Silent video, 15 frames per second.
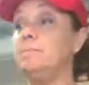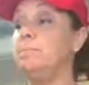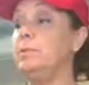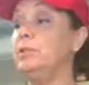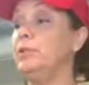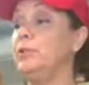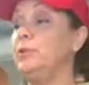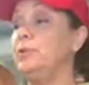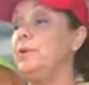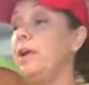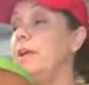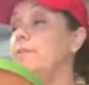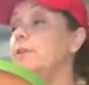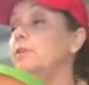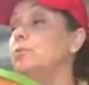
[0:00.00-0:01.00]
blue
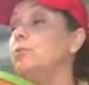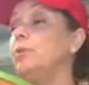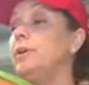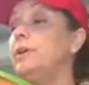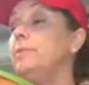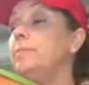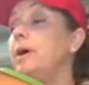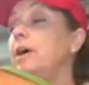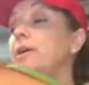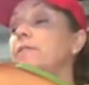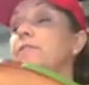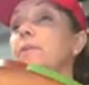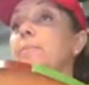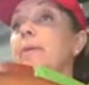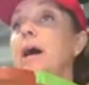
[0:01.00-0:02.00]
and the rim of
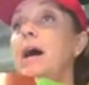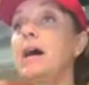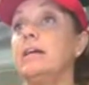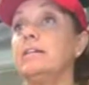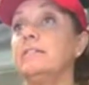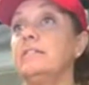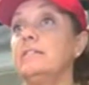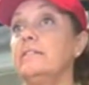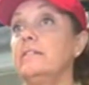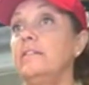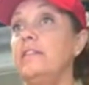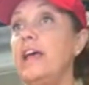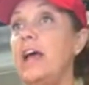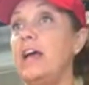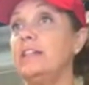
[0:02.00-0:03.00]
the box
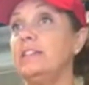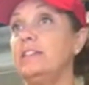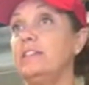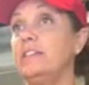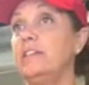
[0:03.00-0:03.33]
that